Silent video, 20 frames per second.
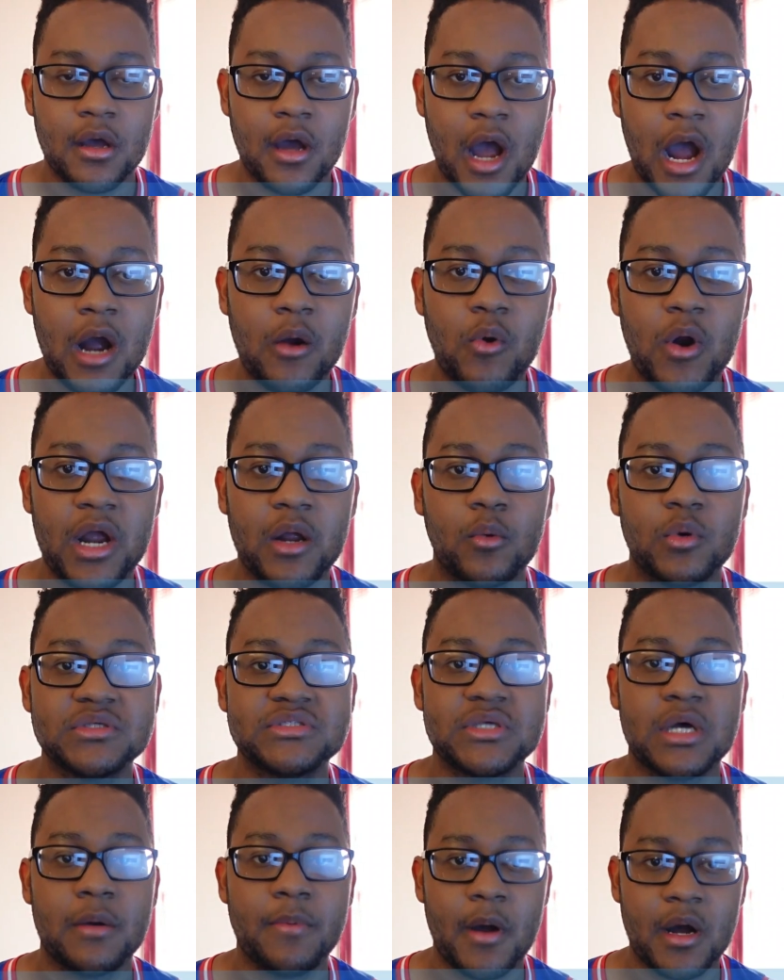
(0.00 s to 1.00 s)
All right, what's
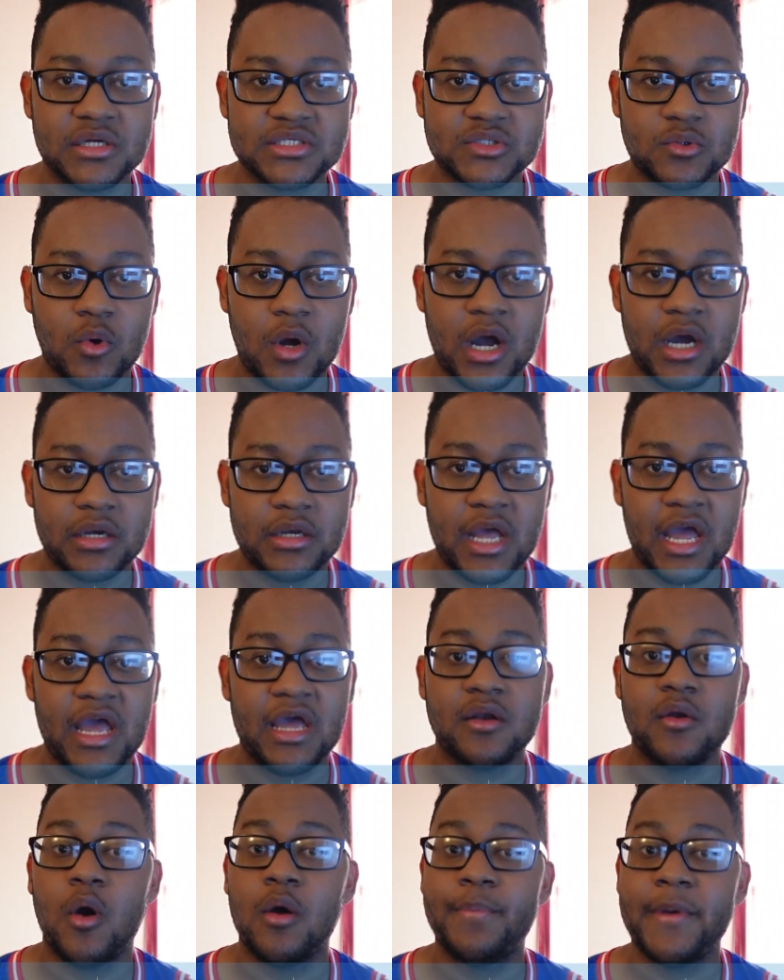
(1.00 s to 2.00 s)
up, HawkSquad,
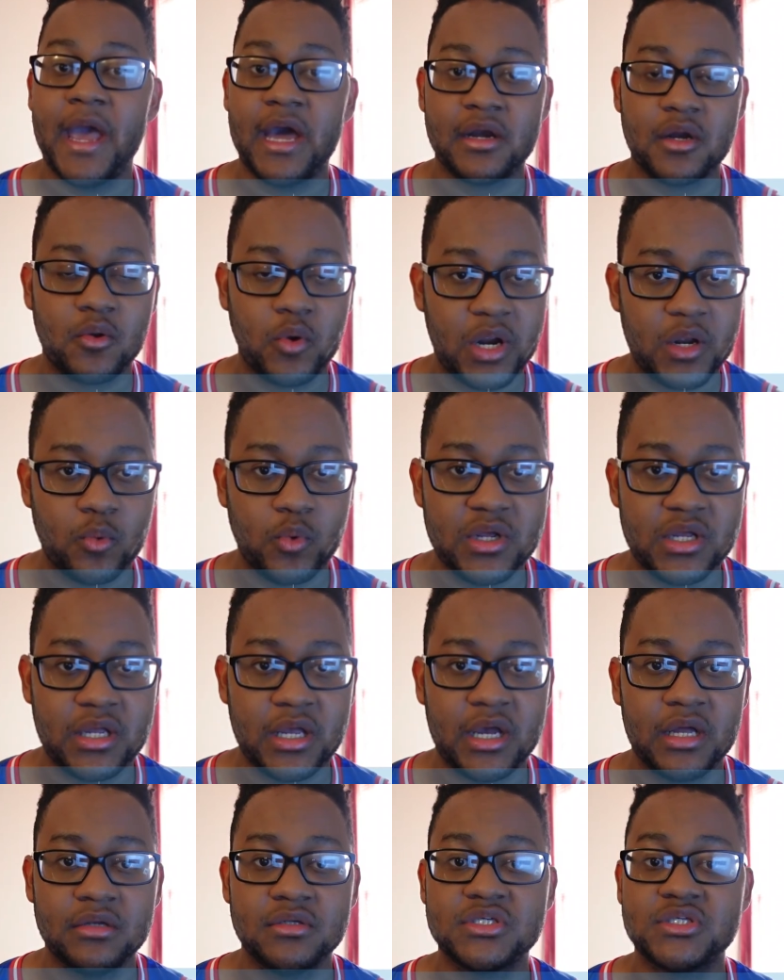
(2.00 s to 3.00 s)
and hope you had a great
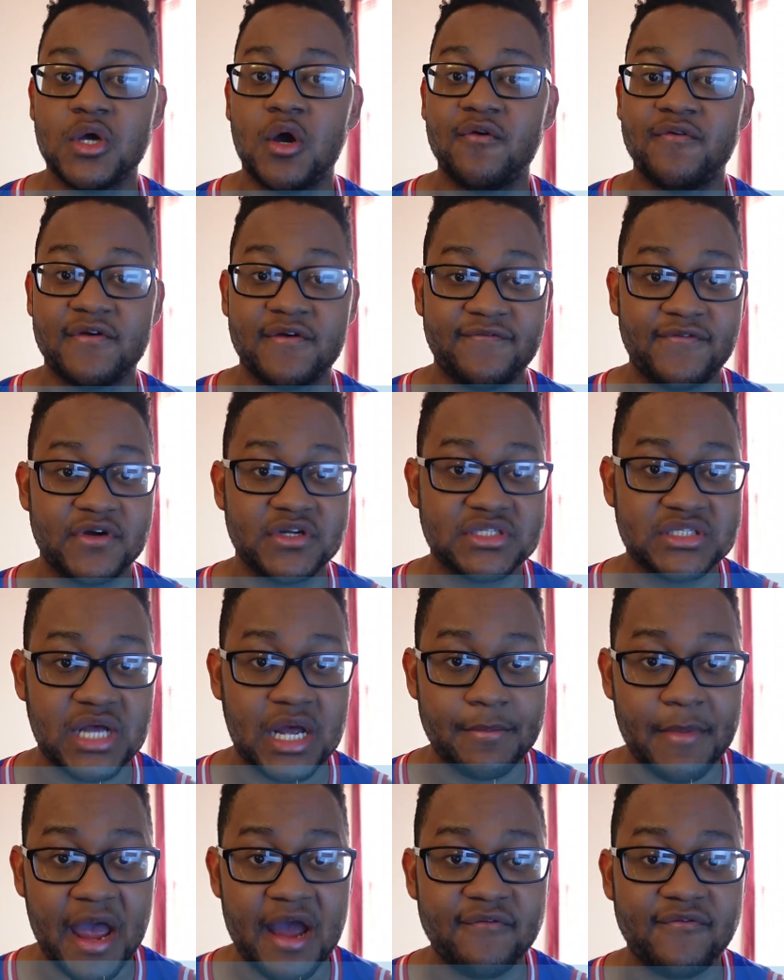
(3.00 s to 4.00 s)
weekend. So for the first
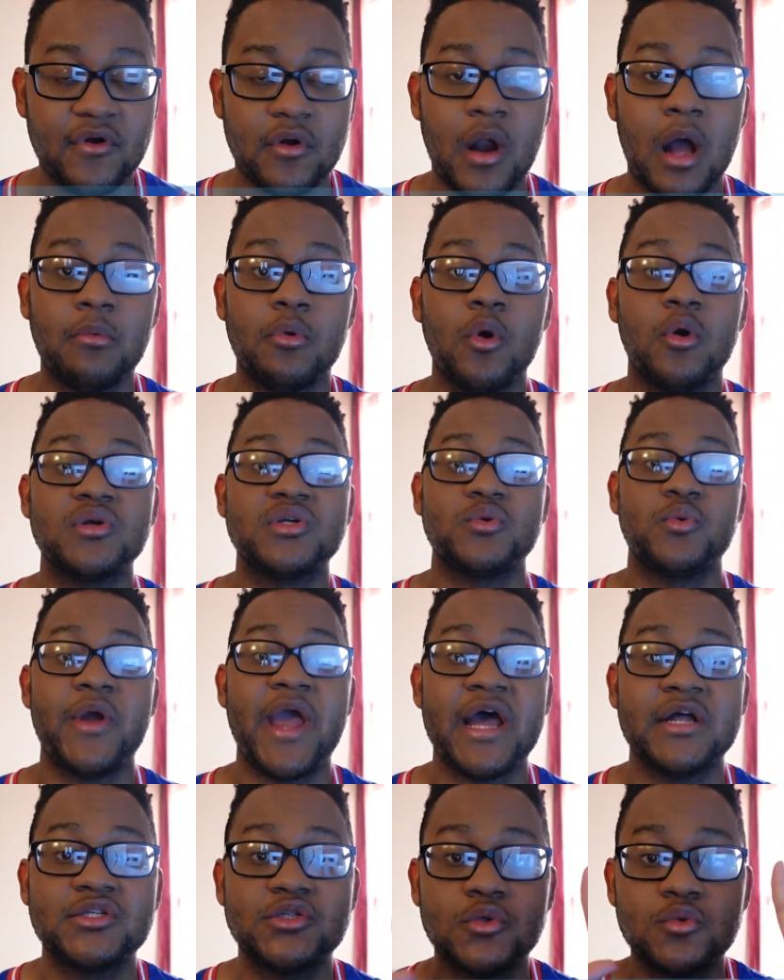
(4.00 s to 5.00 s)
time ever, I'm going to
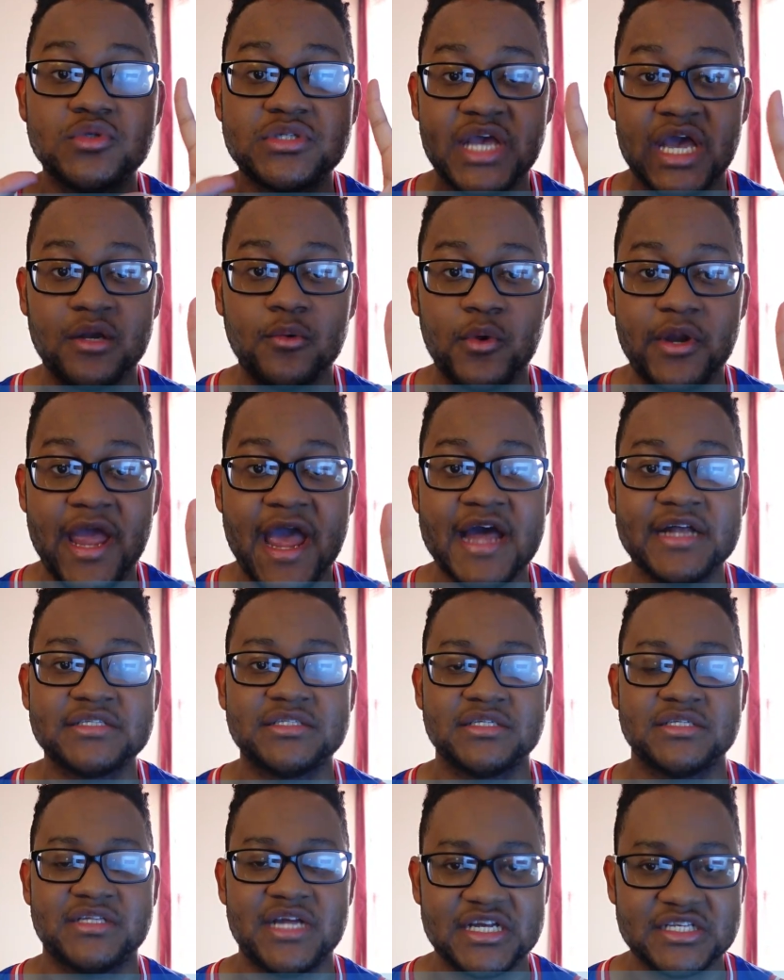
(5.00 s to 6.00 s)
react to 10
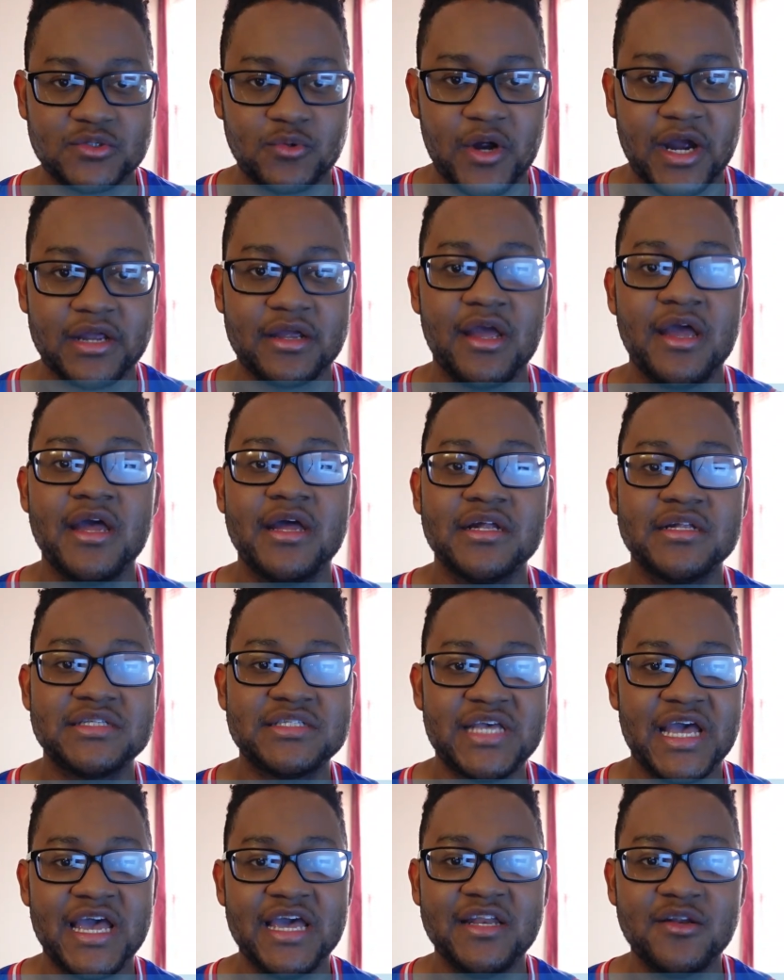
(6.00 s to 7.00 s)
reactions. That's right,
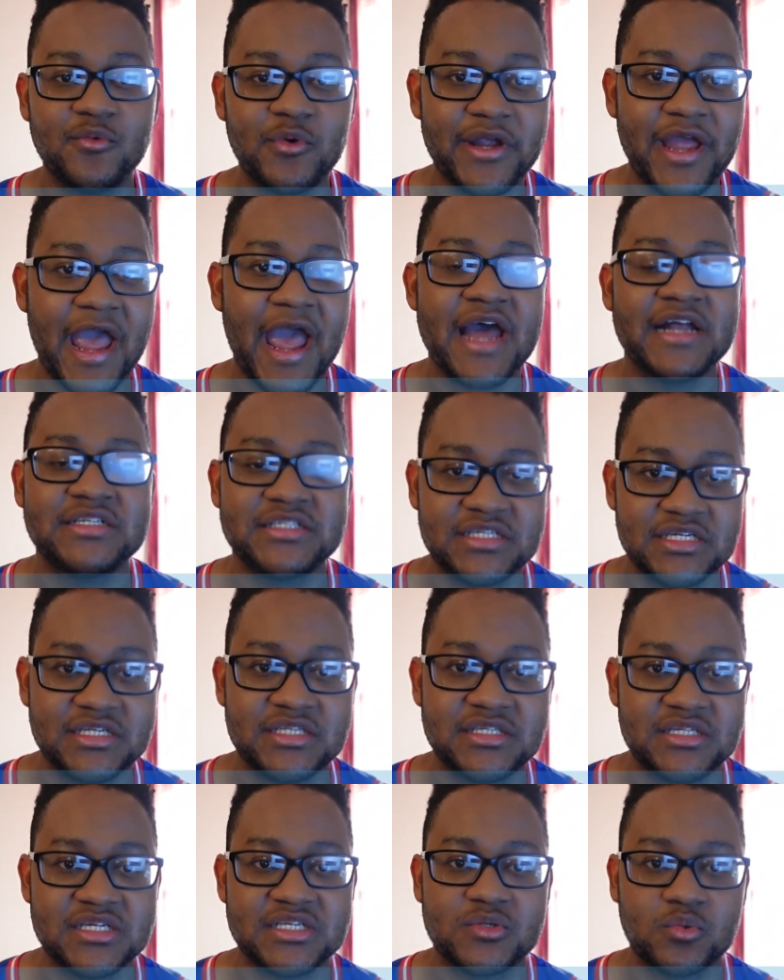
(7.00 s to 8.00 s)
10
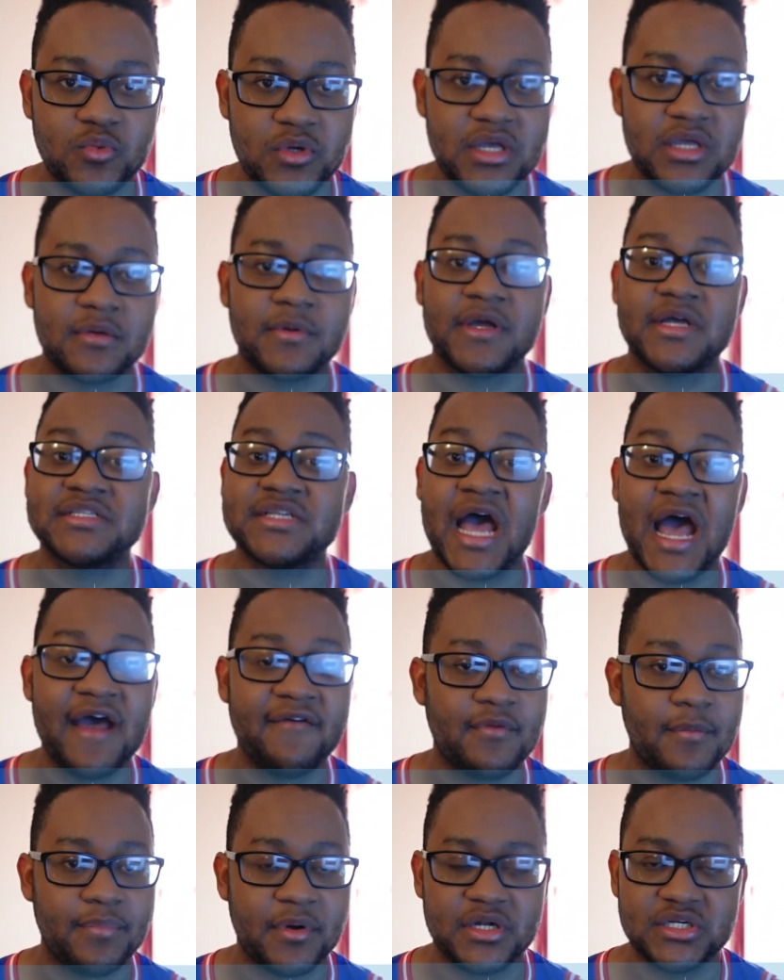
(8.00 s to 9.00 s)
reactions this week because I have
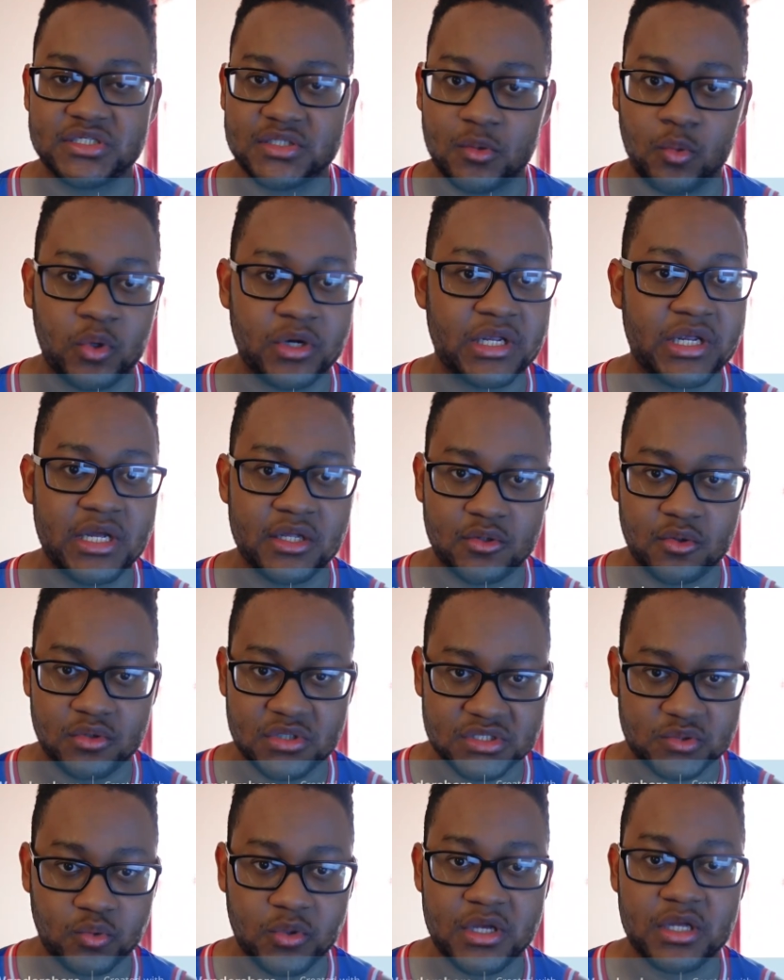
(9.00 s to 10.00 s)
a bunch I want to get through
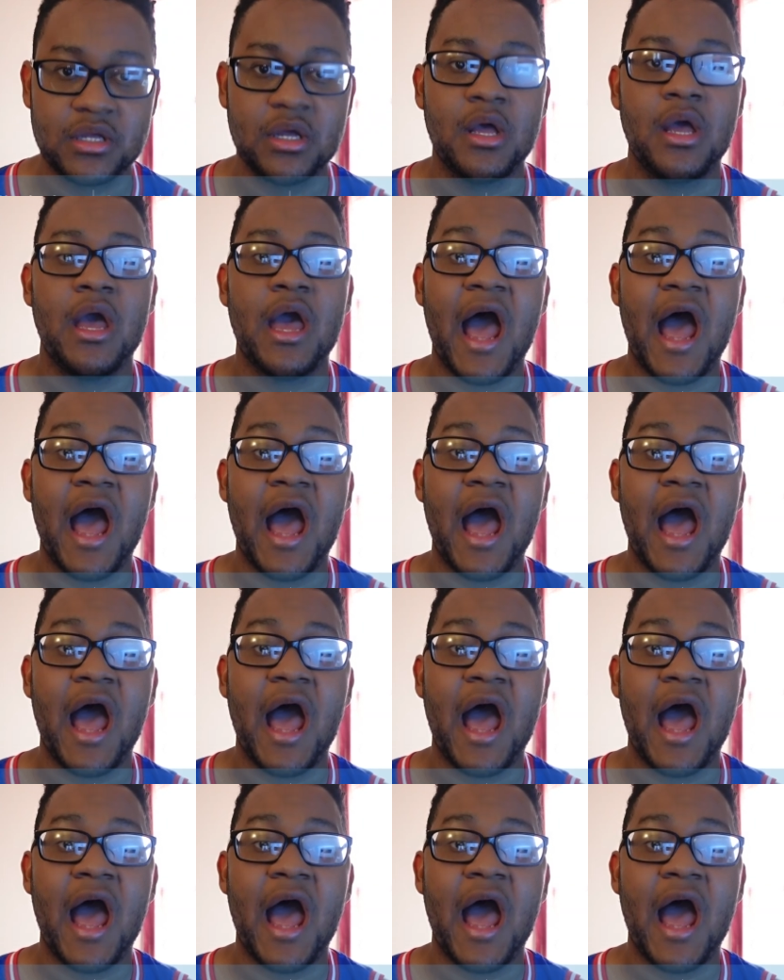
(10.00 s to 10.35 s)
this week.